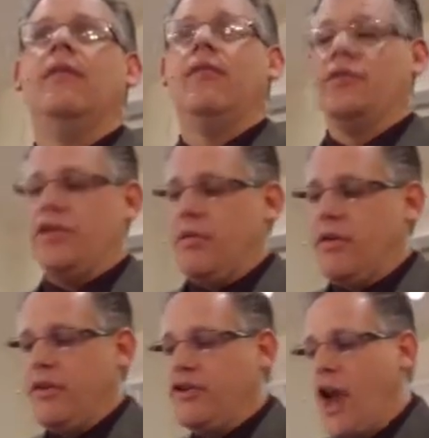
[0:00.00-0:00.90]
1
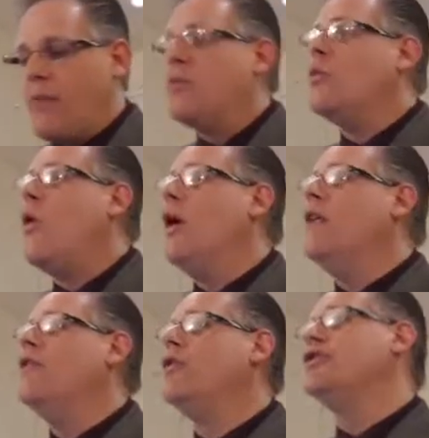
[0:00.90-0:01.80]
Timothy chapter 1
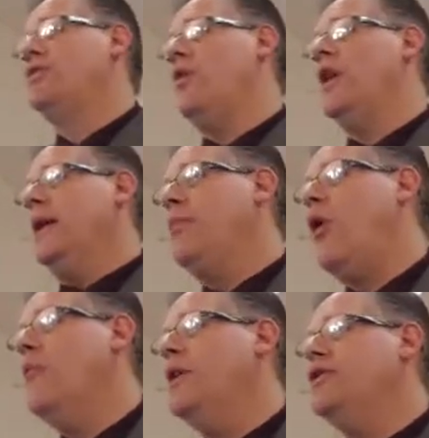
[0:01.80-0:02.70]
and verse 20, Paul